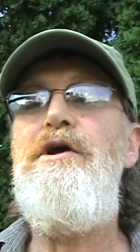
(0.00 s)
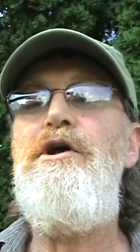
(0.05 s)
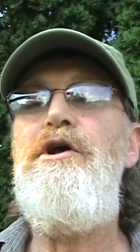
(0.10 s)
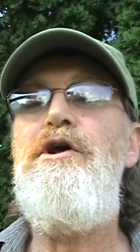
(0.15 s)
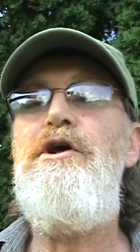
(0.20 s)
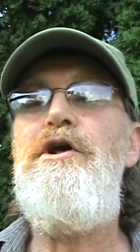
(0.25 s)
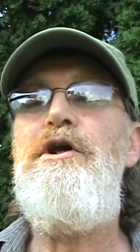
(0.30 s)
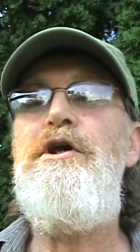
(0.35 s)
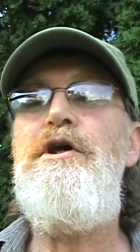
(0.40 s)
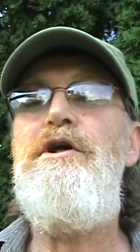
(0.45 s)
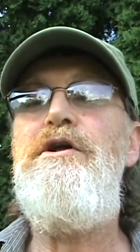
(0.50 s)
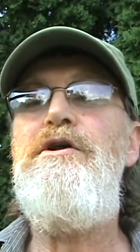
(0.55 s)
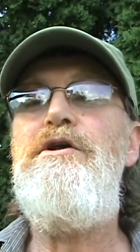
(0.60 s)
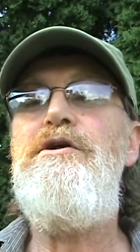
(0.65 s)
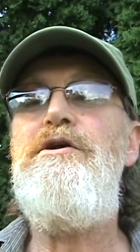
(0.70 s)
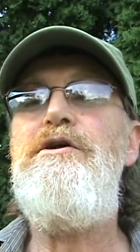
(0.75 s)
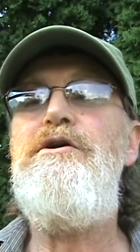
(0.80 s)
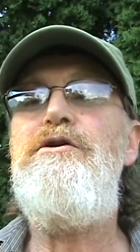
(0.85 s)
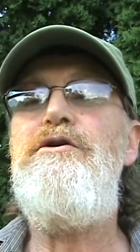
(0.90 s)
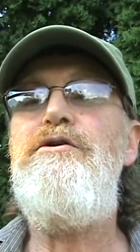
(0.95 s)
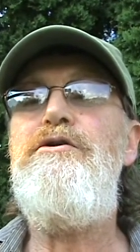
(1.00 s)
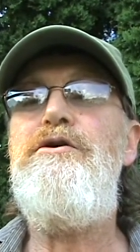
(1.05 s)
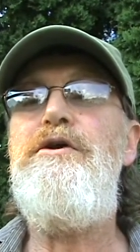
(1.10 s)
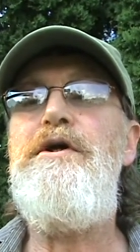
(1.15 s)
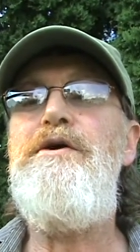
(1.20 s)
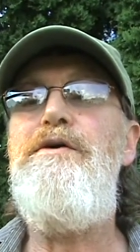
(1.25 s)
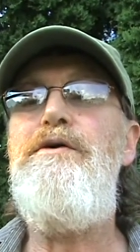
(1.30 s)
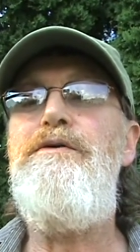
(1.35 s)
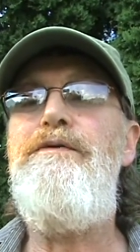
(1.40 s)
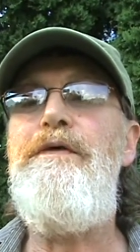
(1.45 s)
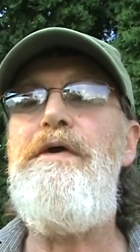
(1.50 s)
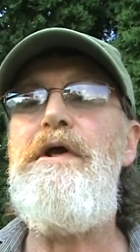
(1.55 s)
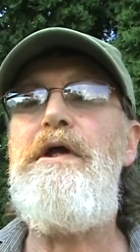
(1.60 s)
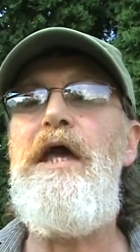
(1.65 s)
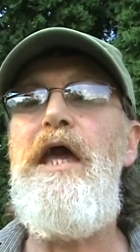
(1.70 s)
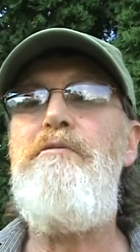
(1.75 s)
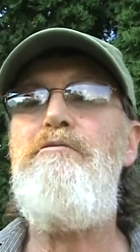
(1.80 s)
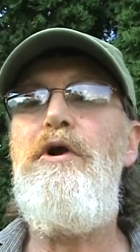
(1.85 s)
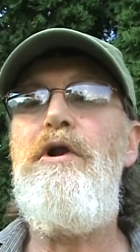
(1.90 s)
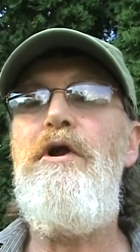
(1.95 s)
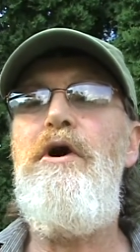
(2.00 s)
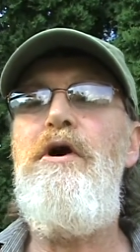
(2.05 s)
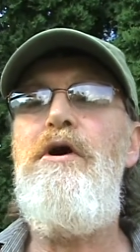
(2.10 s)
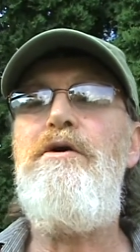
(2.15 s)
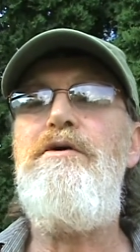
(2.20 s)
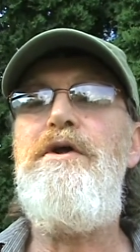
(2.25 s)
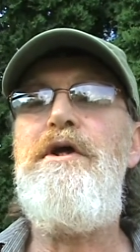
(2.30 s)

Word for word: he they they came along.